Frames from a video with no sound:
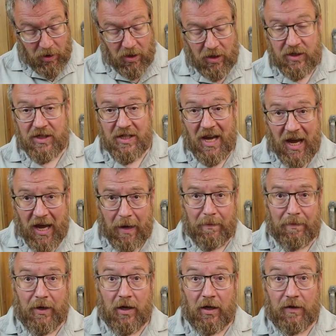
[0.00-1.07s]
This is a ham
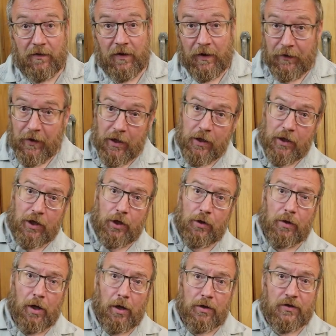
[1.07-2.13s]
knife, and if you're going to cure
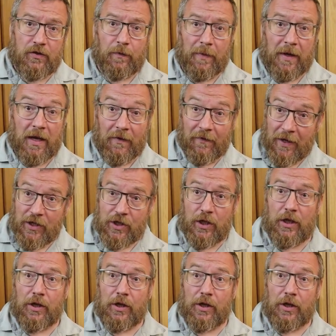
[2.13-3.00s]
lots of meat, eventually